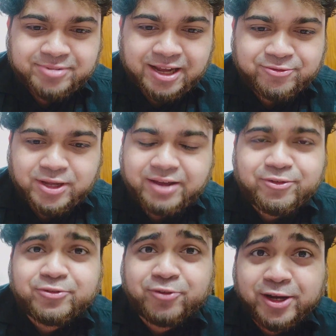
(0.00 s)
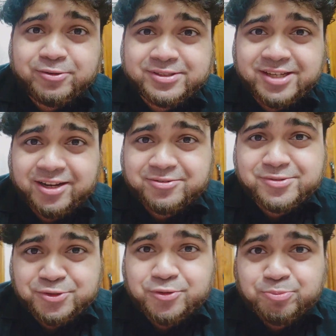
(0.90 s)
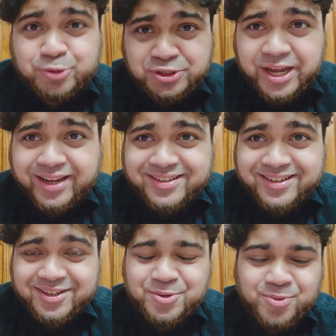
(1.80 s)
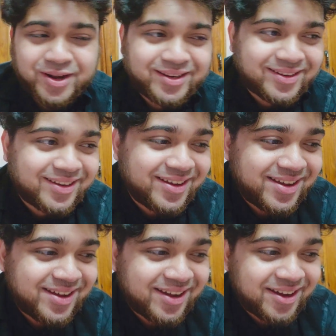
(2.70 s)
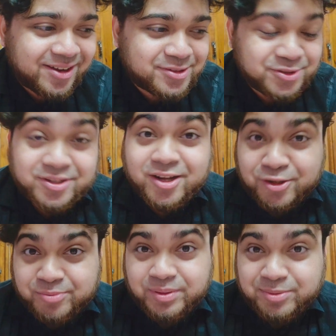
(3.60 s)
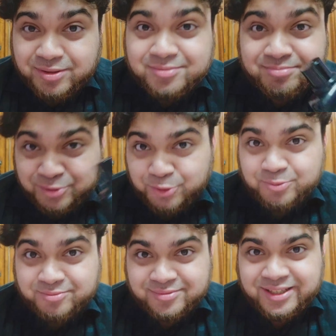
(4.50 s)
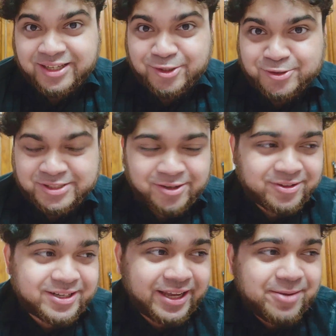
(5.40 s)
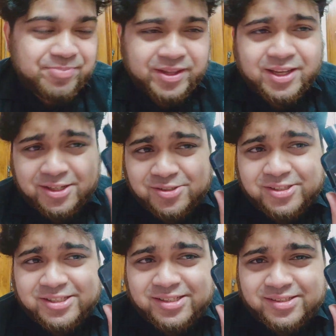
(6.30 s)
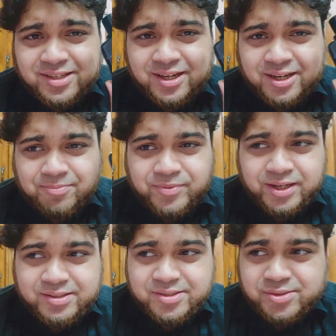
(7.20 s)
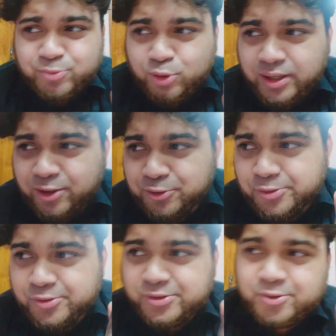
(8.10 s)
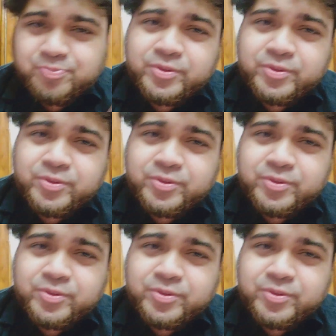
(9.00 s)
have to have your fragrance kind of sort of project, right? So that other people don't kill your scent of the day. So this is more like onto those